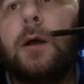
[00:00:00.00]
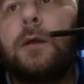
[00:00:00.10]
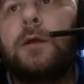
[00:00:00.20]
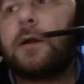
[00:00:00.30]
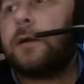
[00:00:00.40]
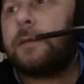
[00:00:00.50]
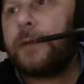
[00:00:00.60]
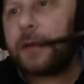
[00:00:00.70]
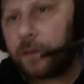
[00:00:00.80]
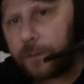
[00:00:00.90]
you kind of
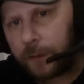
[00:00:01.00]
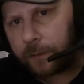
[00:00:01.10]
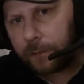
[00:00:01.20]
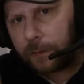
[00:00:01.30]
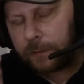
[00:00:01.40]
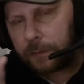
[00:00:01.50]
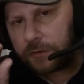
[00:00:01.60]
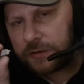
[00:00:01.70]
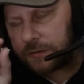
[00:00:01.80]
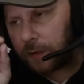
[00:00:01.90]
pick up on
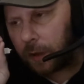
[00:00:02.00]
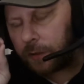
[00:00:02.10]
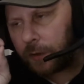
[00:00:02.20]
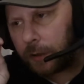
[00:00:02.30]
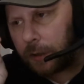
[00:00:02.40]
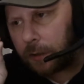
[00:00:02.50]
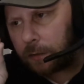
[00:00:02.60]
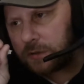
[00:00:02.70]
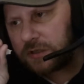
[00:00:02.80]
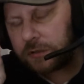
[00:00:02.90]
just the
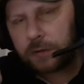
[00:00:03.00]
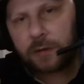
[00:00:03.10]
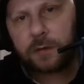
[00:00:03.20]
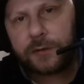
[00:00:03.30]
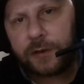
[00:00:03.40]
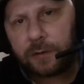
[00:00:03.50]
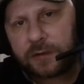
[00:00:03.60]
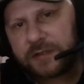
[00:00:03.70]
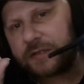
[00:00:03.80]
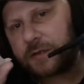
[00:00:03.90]
little subtle
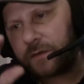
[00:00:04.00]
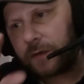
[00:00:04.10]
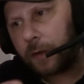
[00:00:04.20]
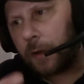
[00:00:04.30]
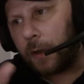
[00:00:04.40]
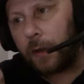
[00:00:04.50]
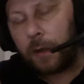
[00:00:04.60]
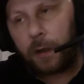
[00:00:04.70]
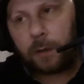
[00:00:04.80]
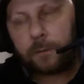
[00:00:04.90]
nuances of a,
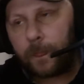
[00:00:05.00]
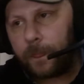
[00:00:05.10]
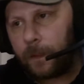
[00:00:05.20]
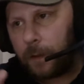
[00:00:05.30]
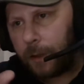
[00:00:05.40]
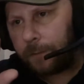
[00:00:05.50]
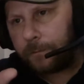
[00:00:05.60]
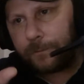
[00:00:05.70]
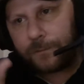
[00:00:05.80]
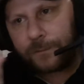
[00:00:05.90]
a
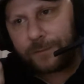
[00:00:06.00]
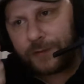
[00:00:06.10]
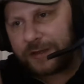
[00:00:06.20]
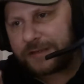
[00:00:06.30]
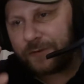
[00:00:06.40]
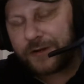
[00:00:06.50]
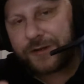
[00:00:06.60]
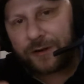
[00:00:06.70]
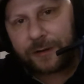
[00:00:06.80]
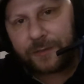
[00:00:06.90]
the
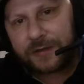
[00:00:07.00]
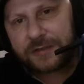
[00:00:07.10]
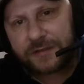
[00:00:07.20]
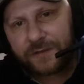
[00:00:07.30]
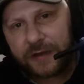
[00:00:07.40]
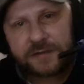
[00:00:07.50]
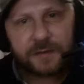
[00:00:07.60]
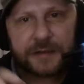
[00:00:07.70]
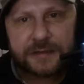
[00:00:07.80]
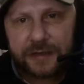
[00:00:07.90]
expression on a person's face
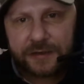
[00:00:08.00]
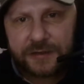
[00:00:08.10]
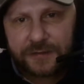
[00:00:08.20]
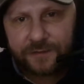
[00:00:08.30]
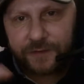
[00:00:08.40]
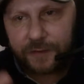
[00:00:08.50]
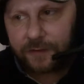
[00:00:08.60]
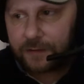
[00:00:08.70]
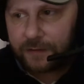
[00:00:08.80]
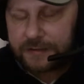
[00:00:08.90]
when they're telling you something,
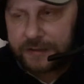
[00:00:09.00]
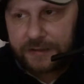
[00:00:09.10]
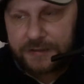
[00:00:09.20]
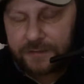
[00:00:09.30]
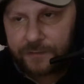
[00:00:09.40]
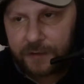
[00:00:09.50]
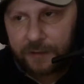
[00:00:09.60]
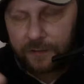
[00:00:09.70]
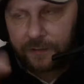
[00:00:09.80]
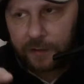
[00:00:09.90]
and they're telling you something,
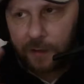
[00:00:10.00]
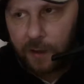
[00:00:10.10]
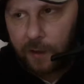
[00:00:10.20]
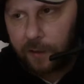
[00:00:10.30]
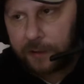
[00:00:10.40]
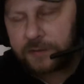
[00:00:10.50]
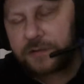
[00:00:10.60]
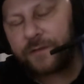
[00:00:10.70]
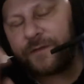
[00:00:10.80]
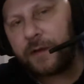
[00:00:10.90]
and you think that
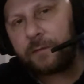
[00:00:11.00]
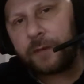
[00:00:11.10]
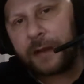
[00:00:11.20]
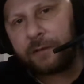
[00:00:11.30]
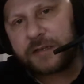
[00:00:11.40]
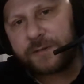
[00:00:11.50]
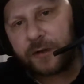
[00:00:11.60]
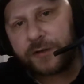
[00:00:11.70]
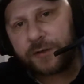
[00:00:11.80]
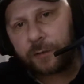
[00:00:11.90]
doesn't fit with their
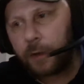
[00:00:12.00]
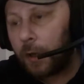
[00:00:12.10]
expression,